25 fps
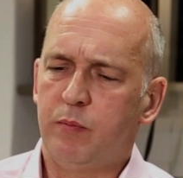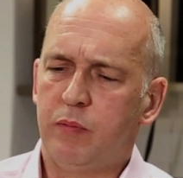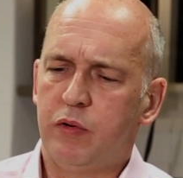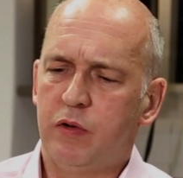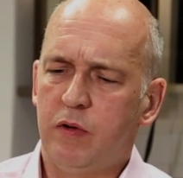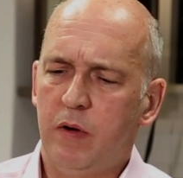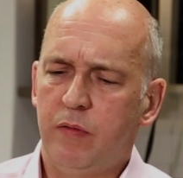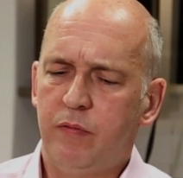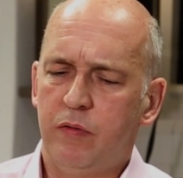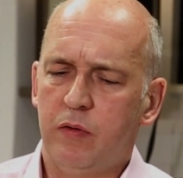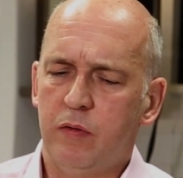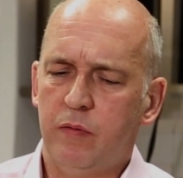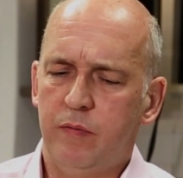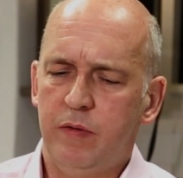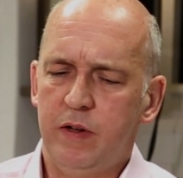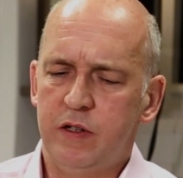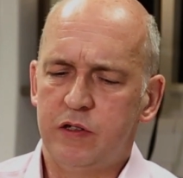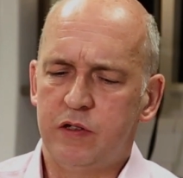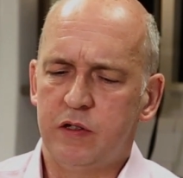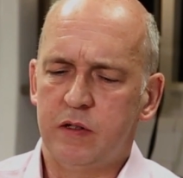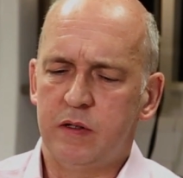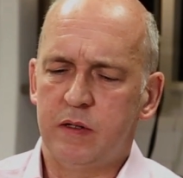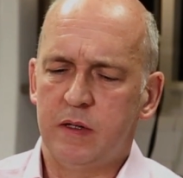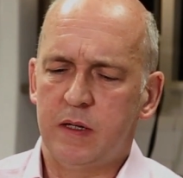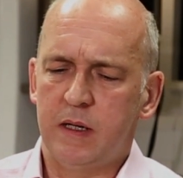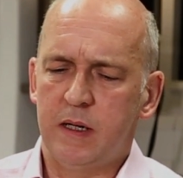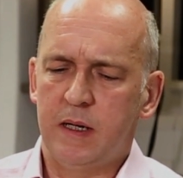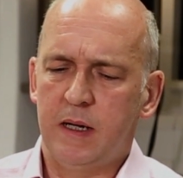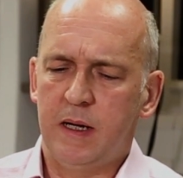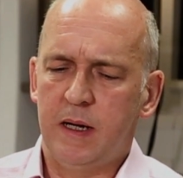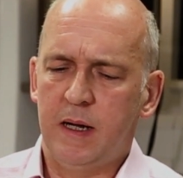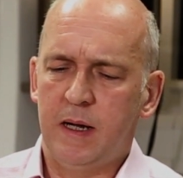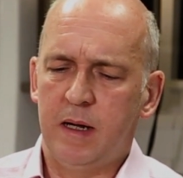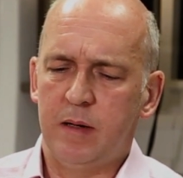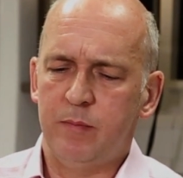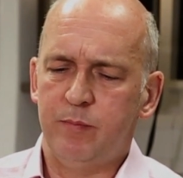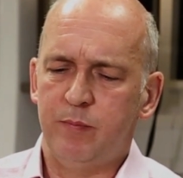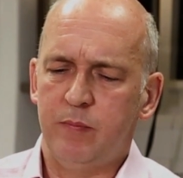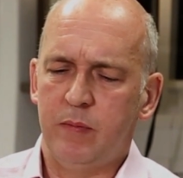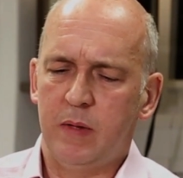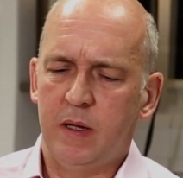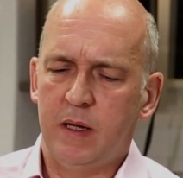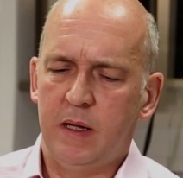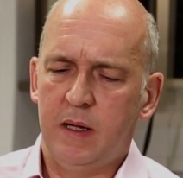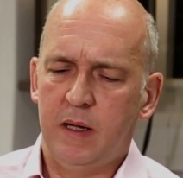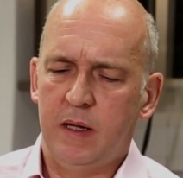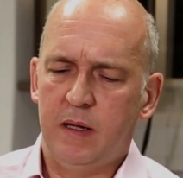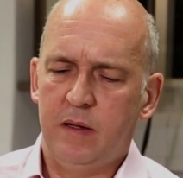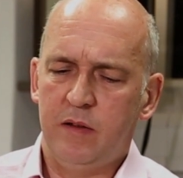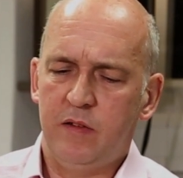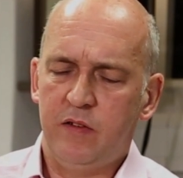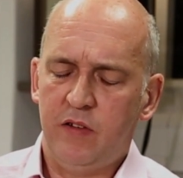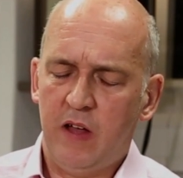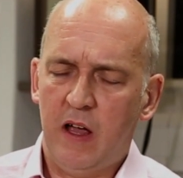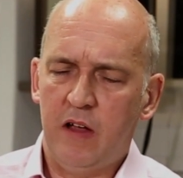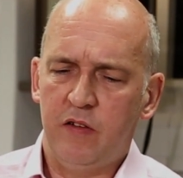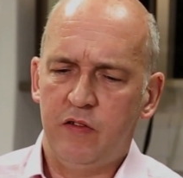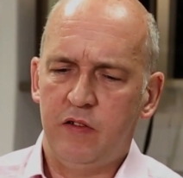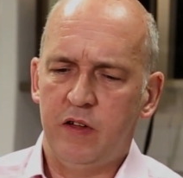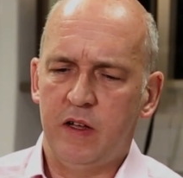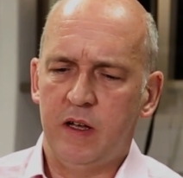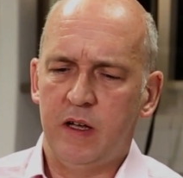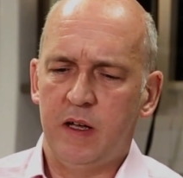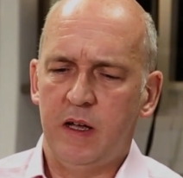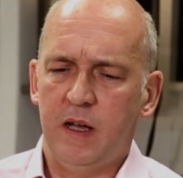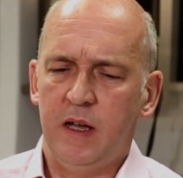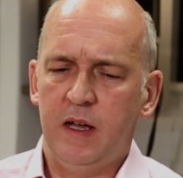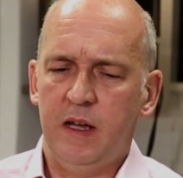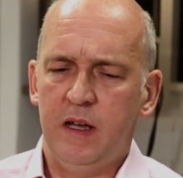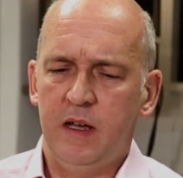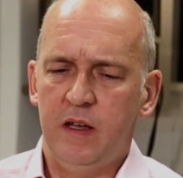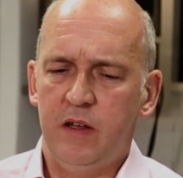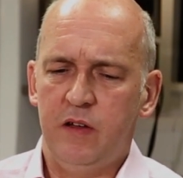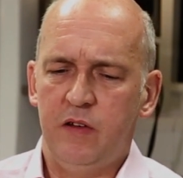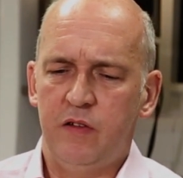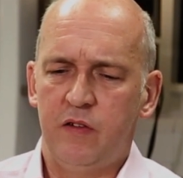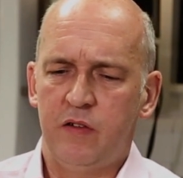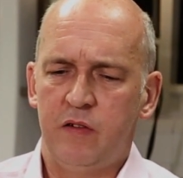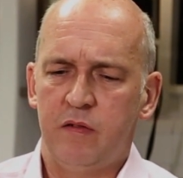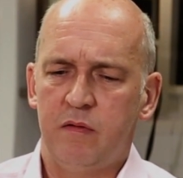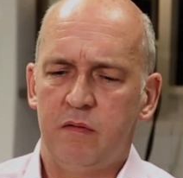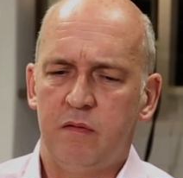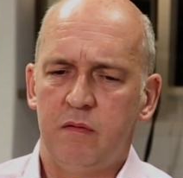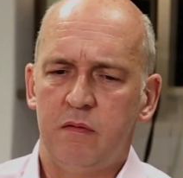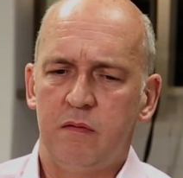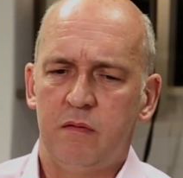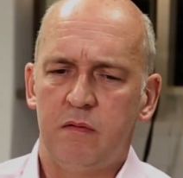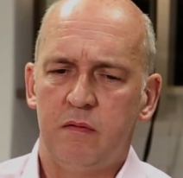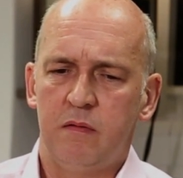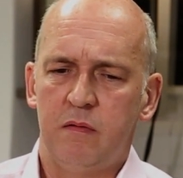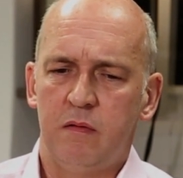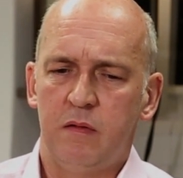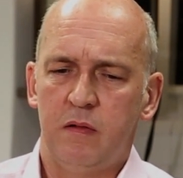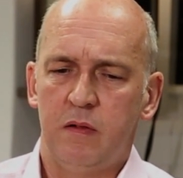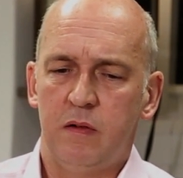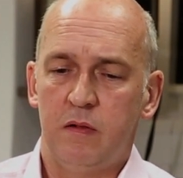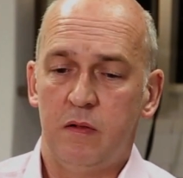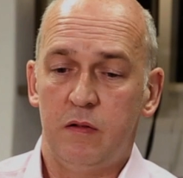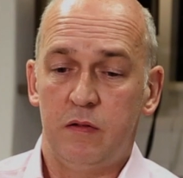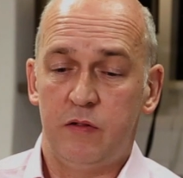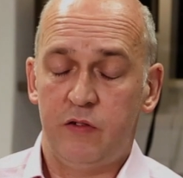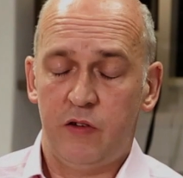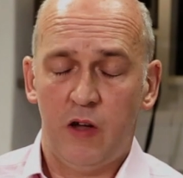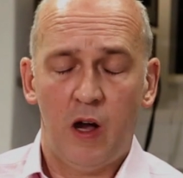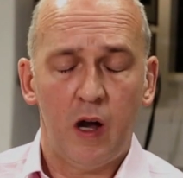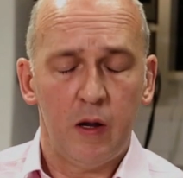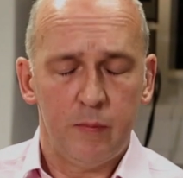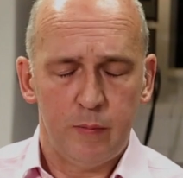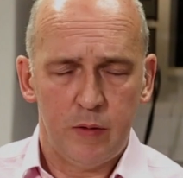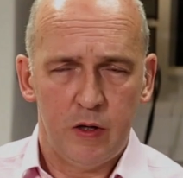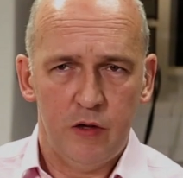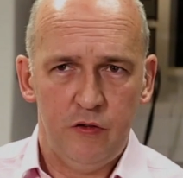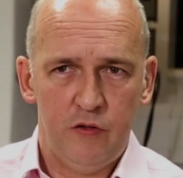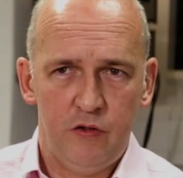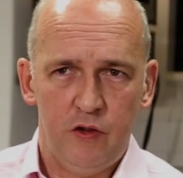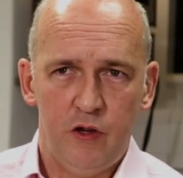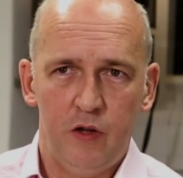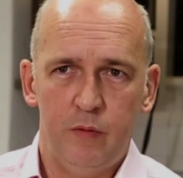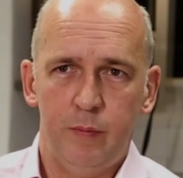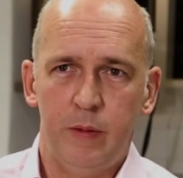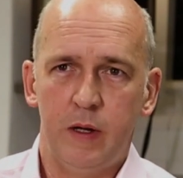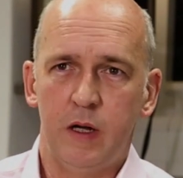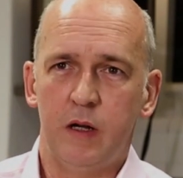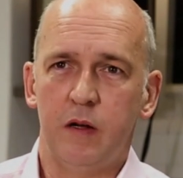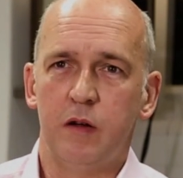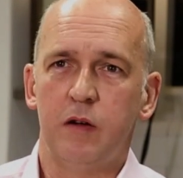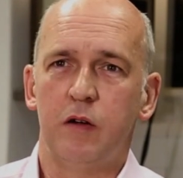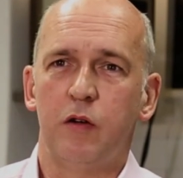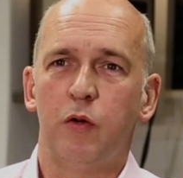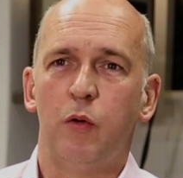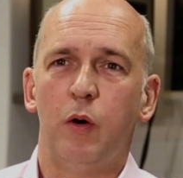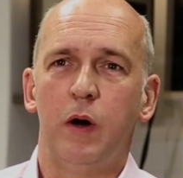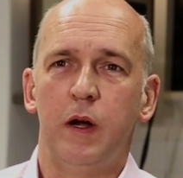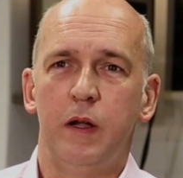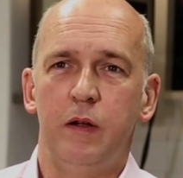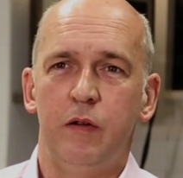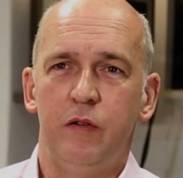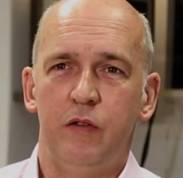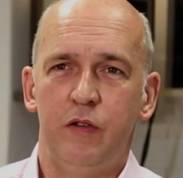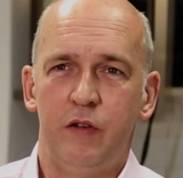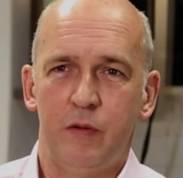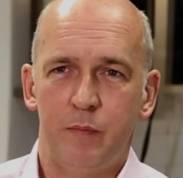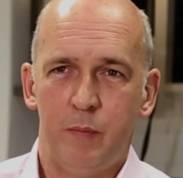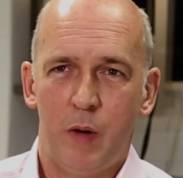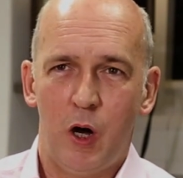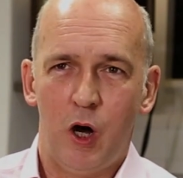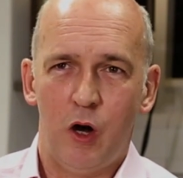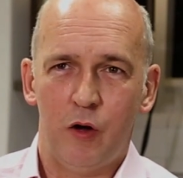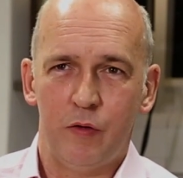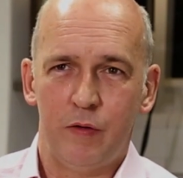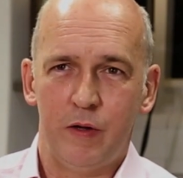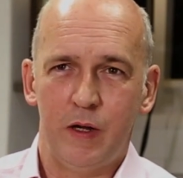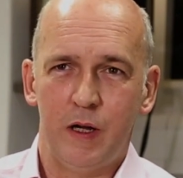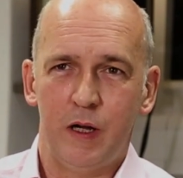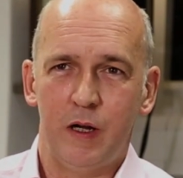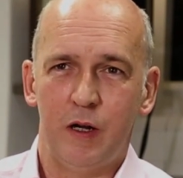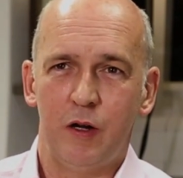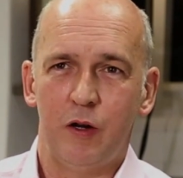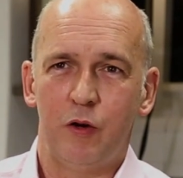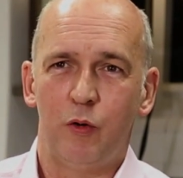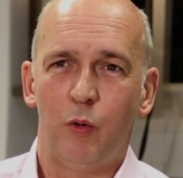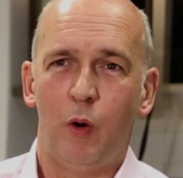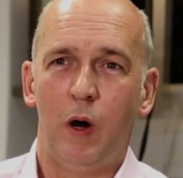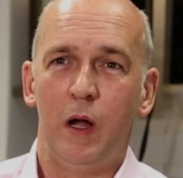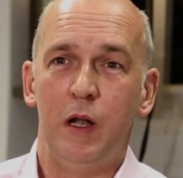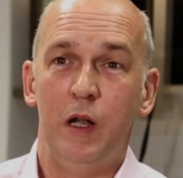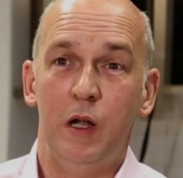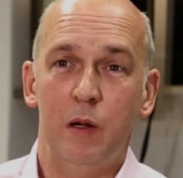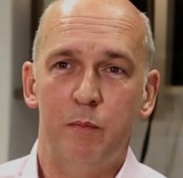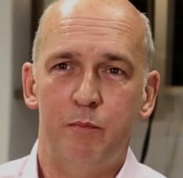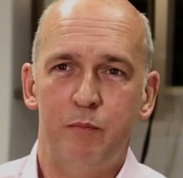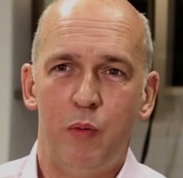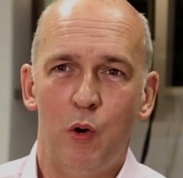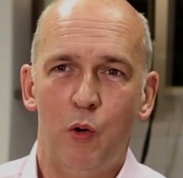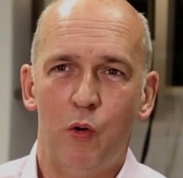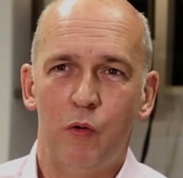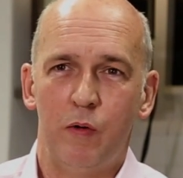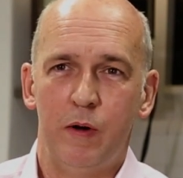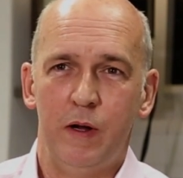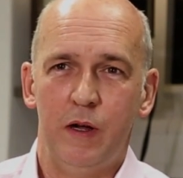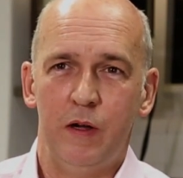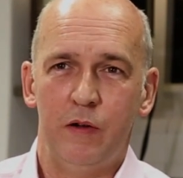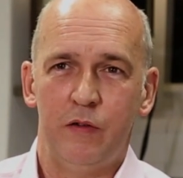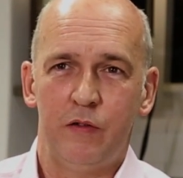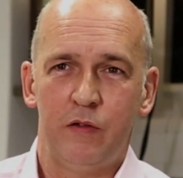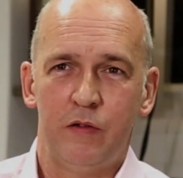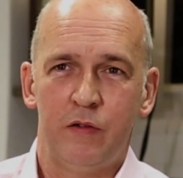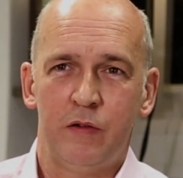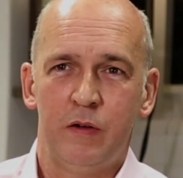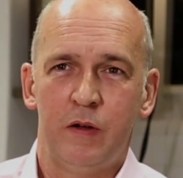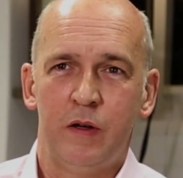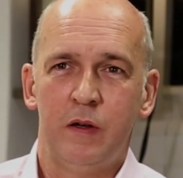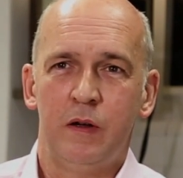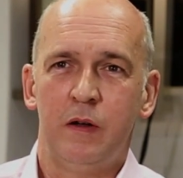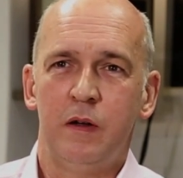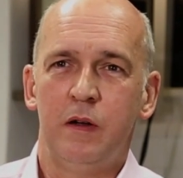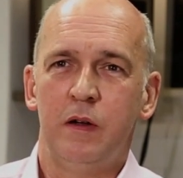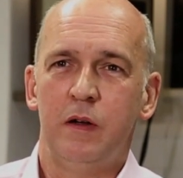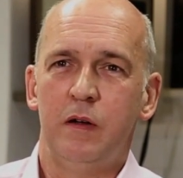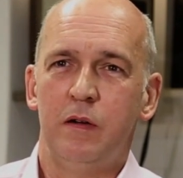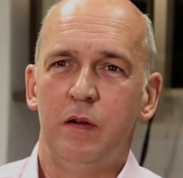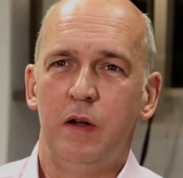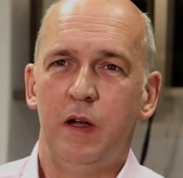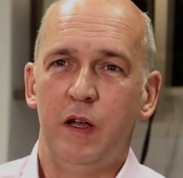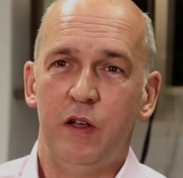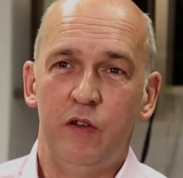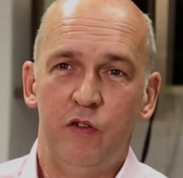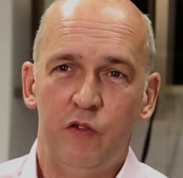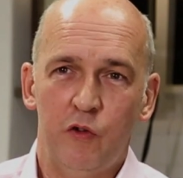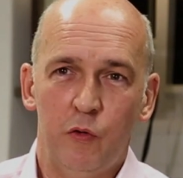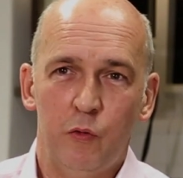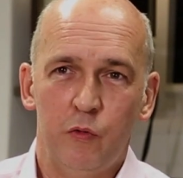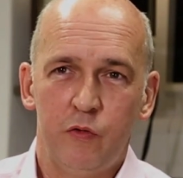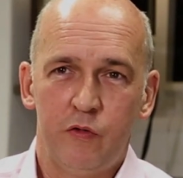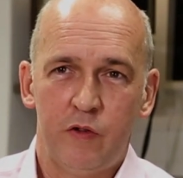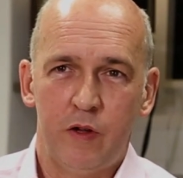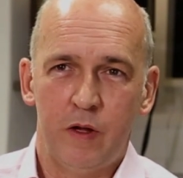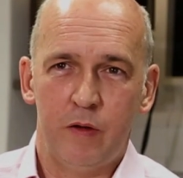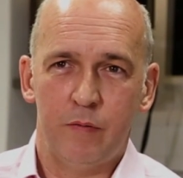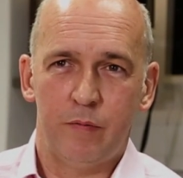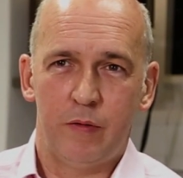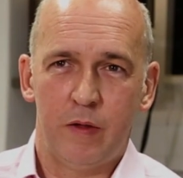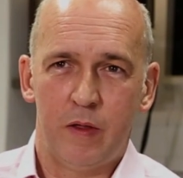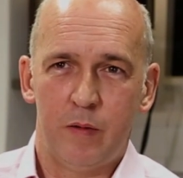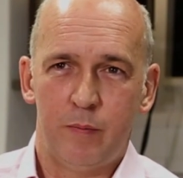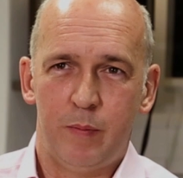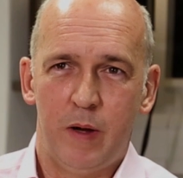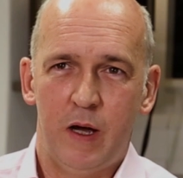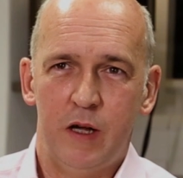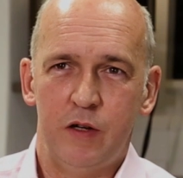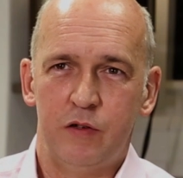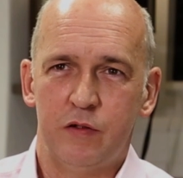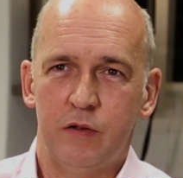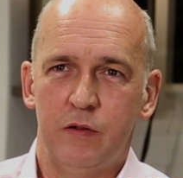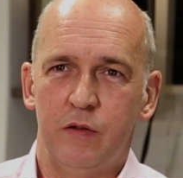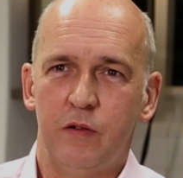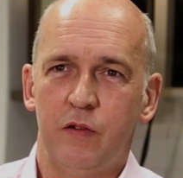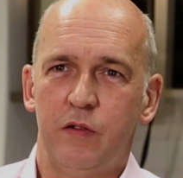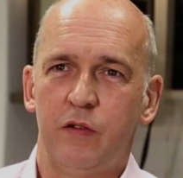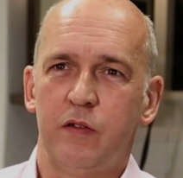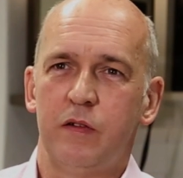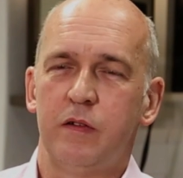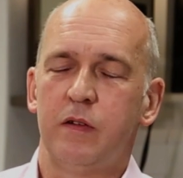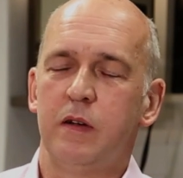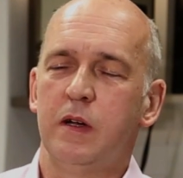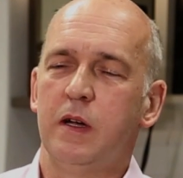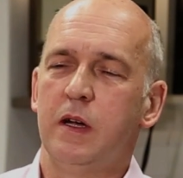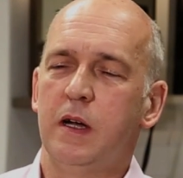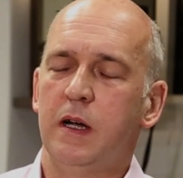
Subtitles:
Peripheral vision testing is time-consuming, quite demanding, quite laborious, exhausting for the patients.